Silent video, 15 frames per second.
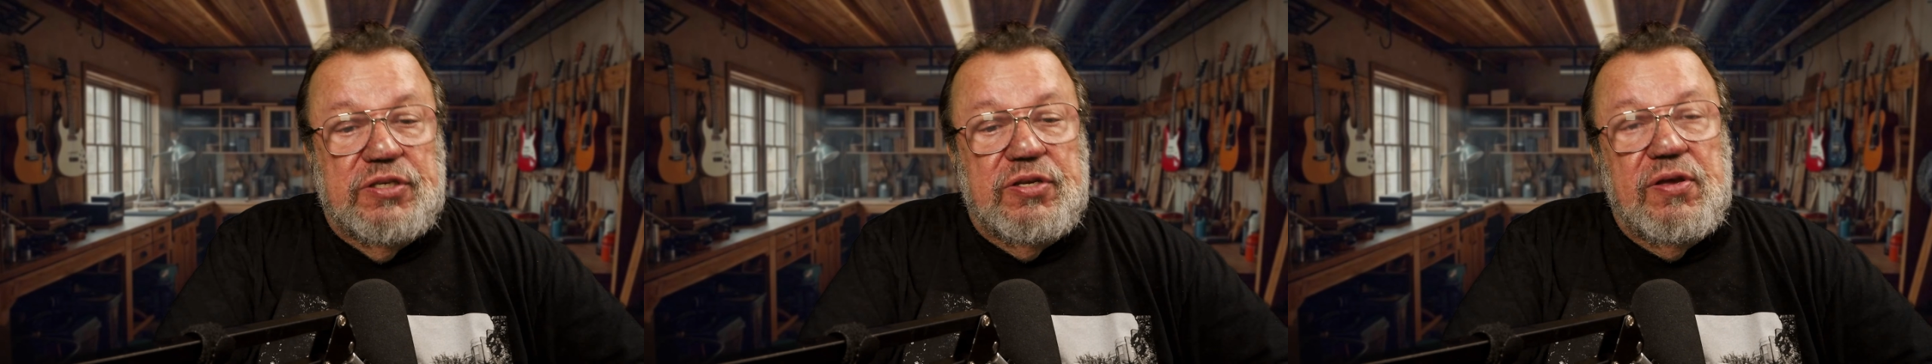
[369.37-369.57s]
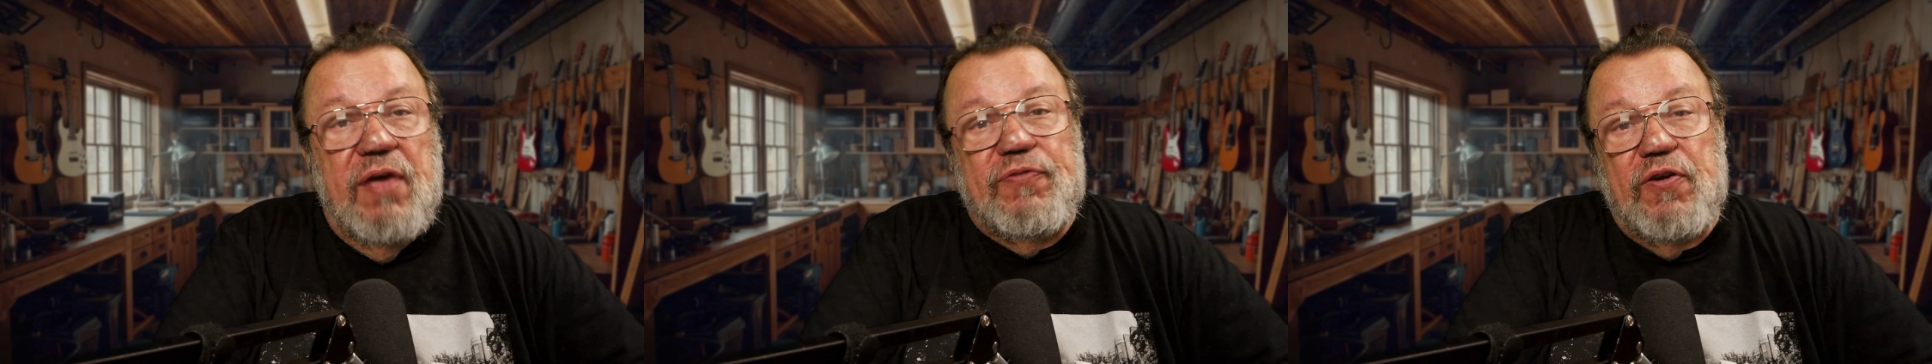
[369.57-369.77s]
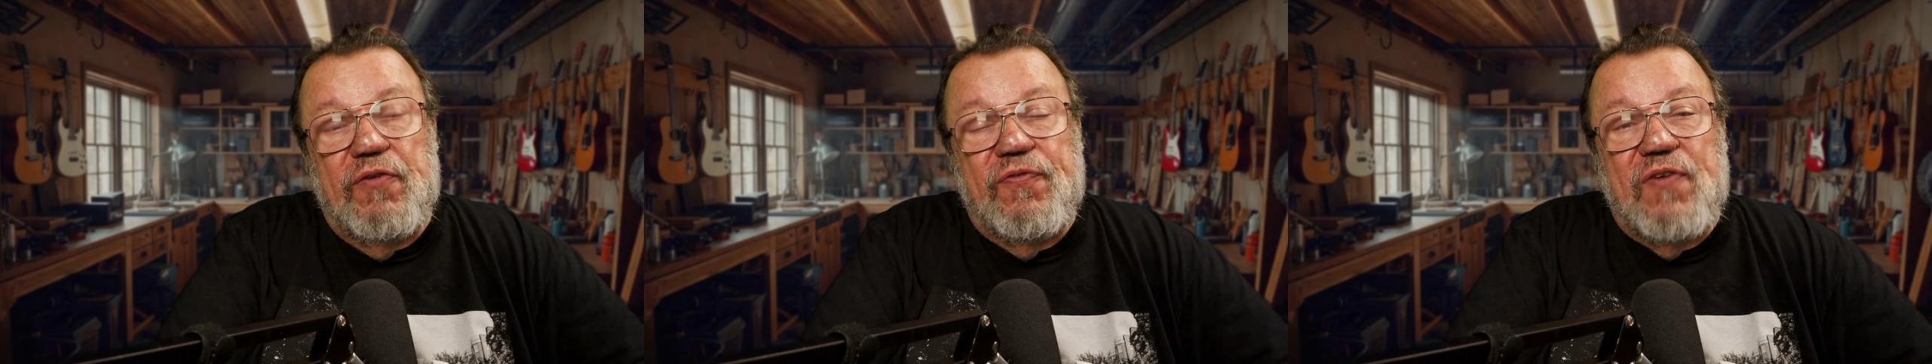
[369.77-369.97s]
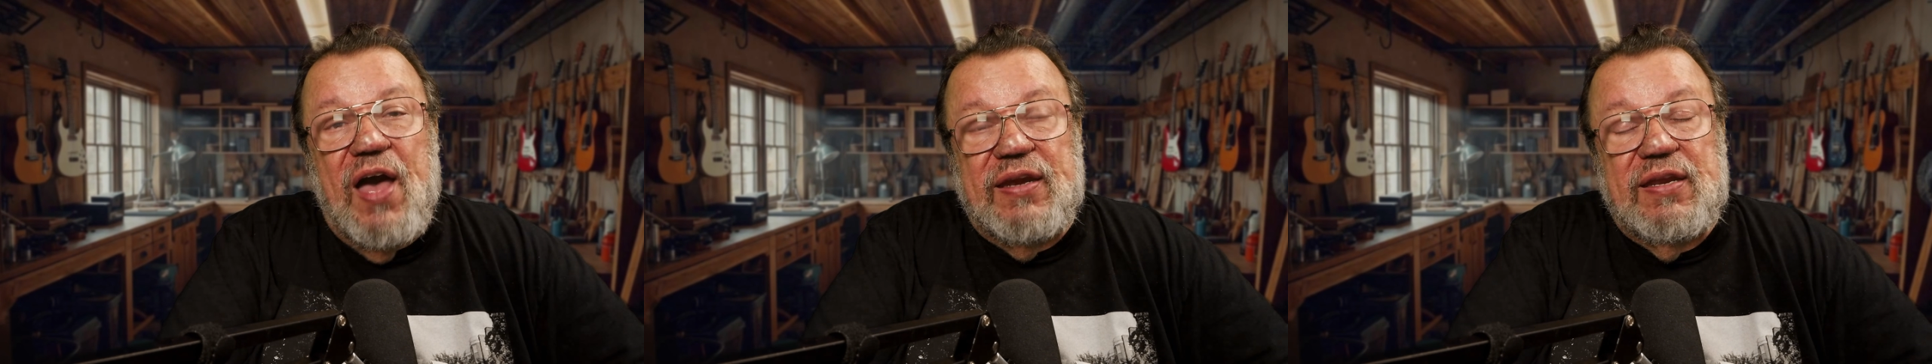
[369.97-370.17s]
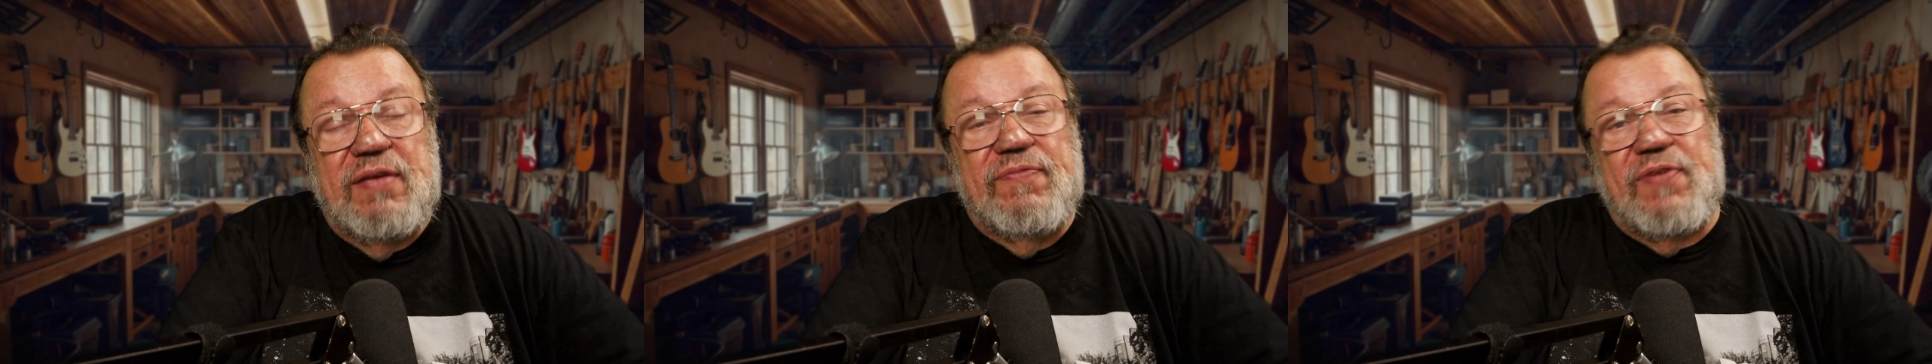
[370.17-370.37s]
So if you're
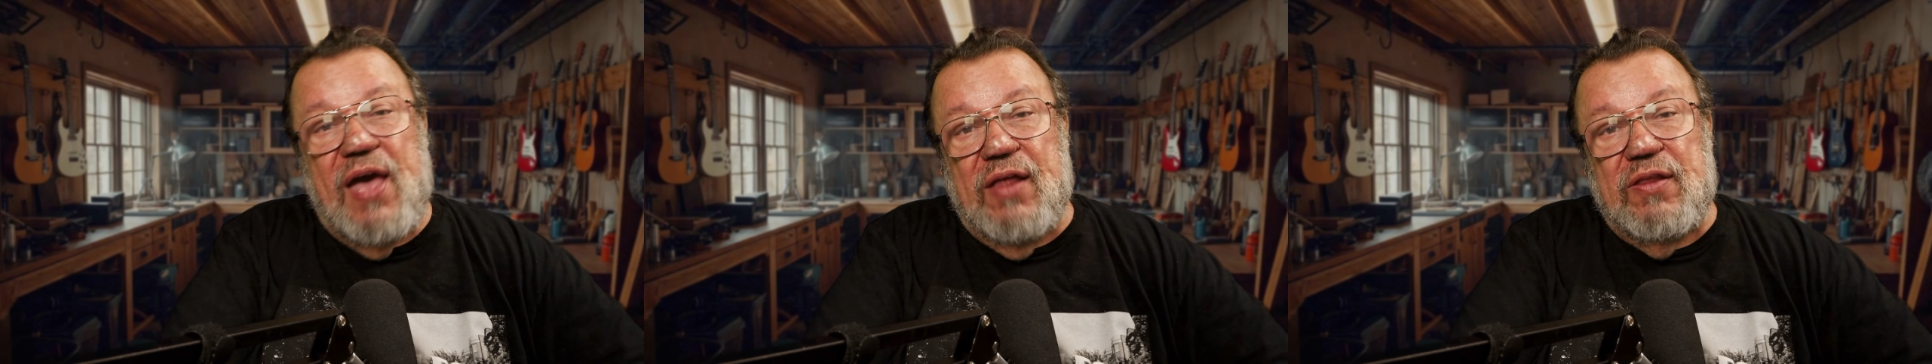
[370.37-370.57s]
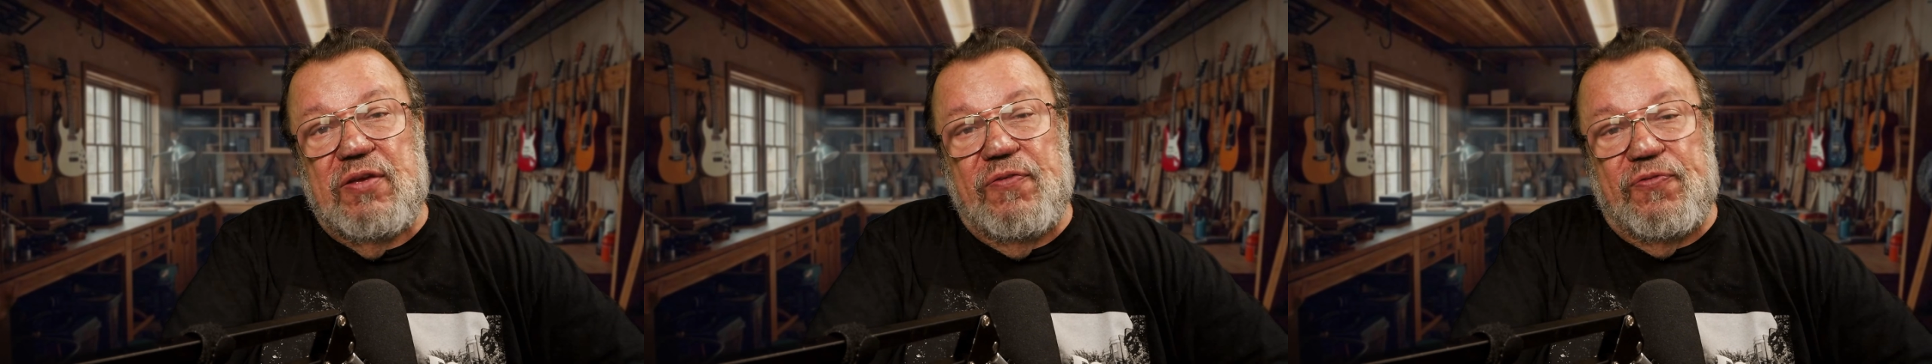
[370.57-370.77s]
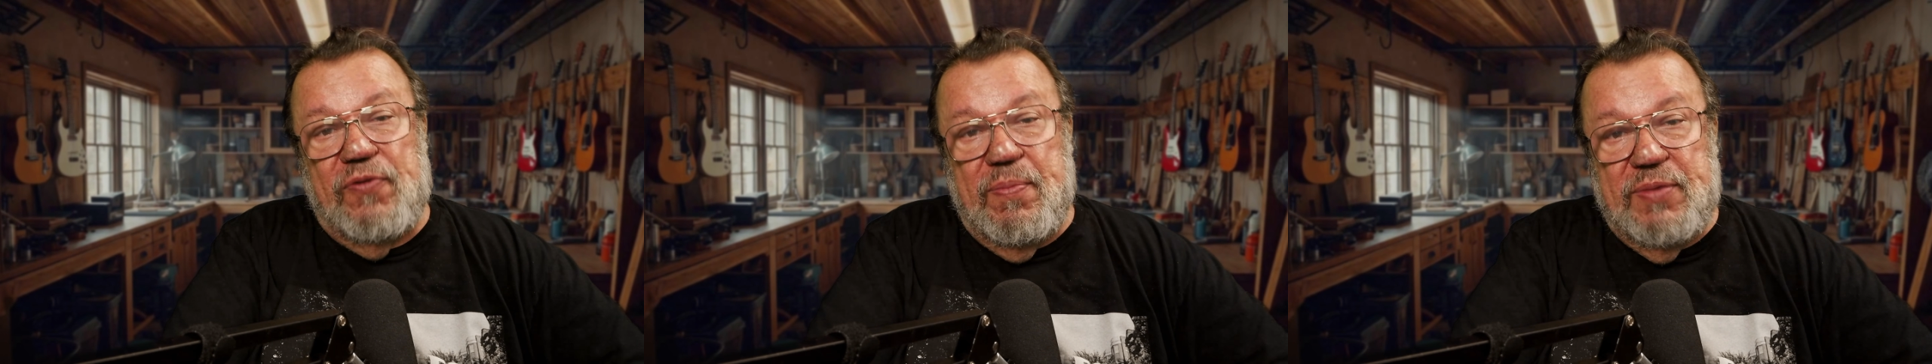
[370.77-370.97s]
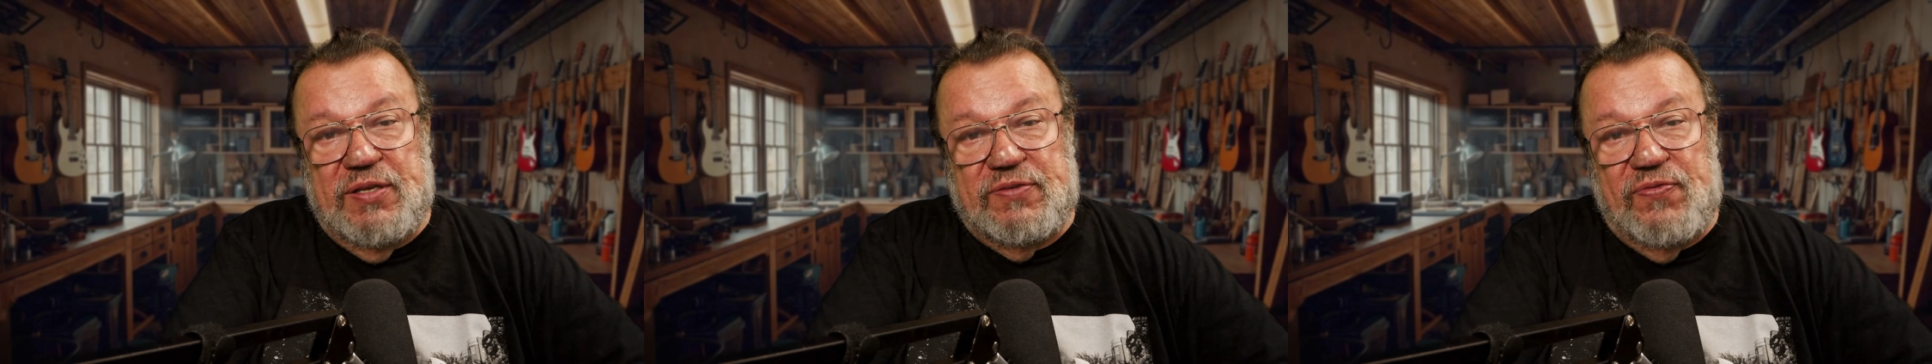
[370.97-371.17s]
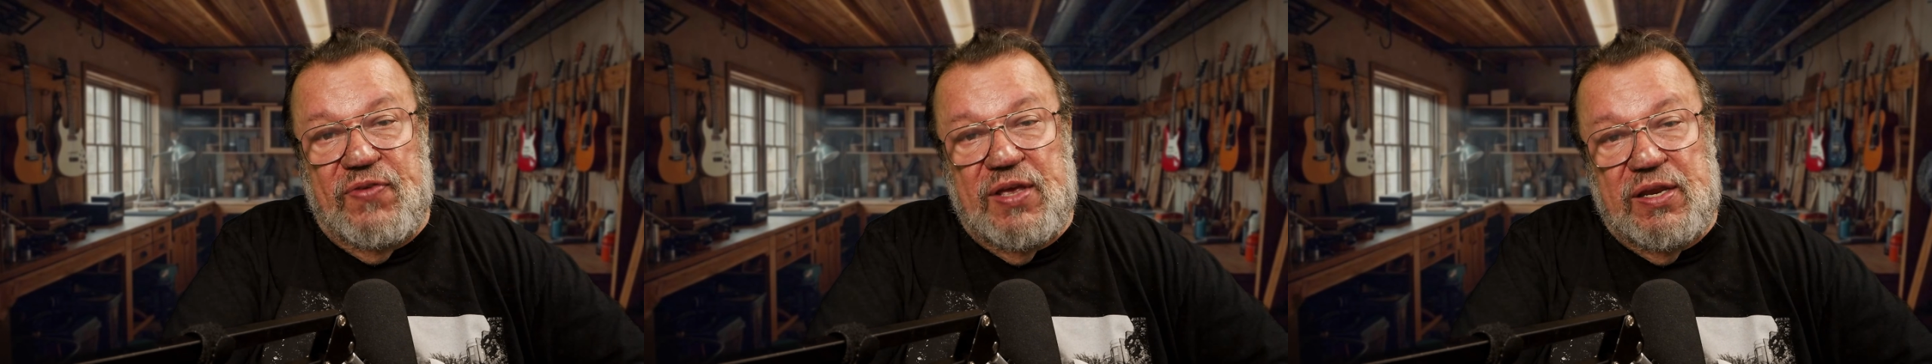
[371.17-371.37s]
finding value from
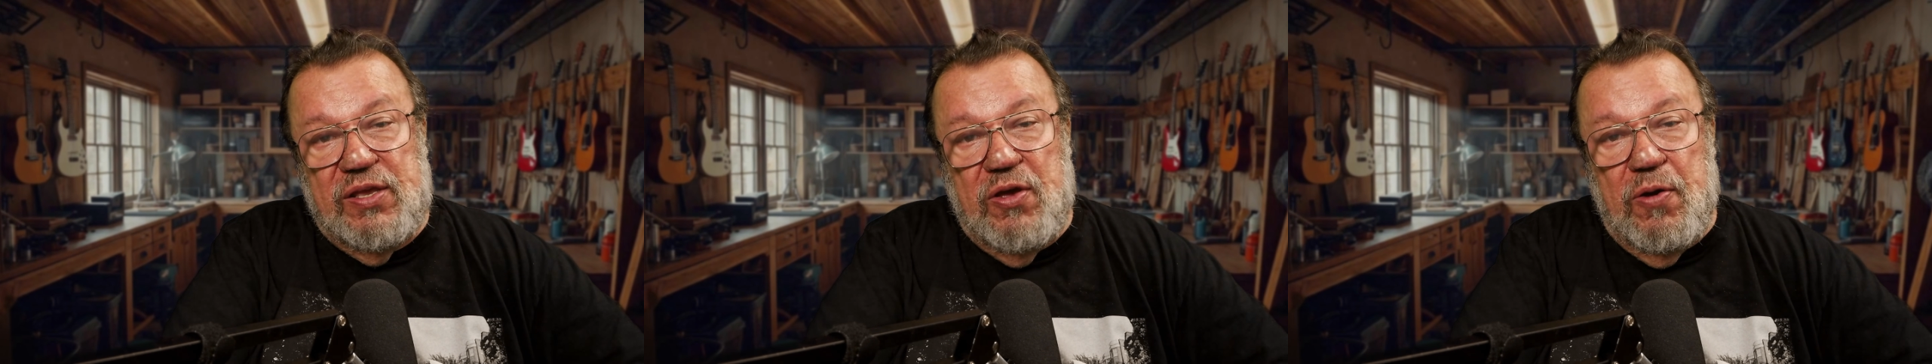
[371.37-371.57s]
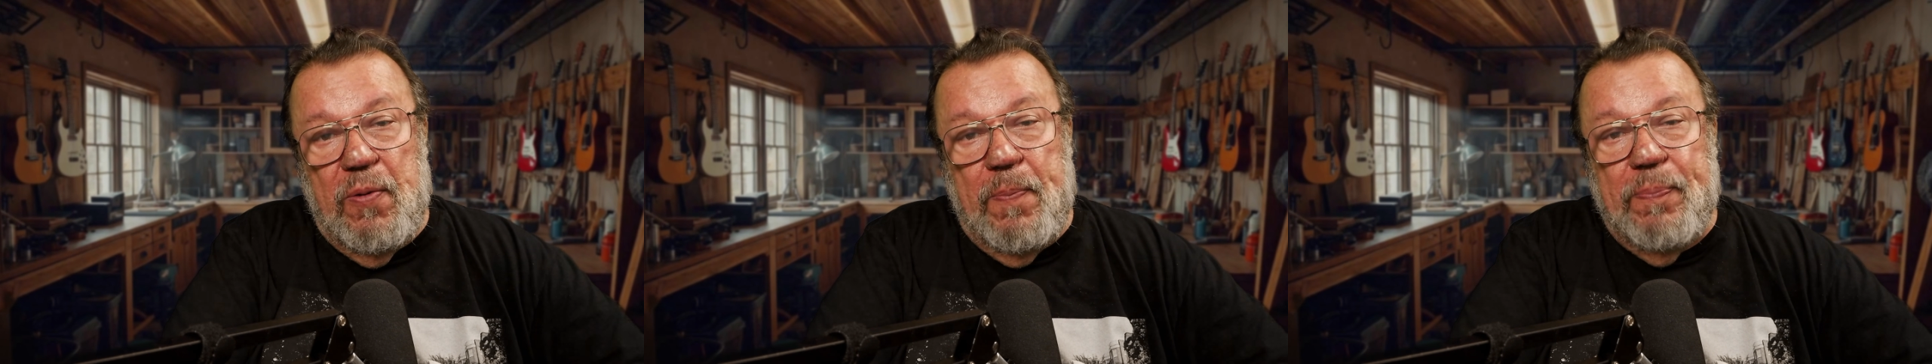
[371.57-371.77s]
this video,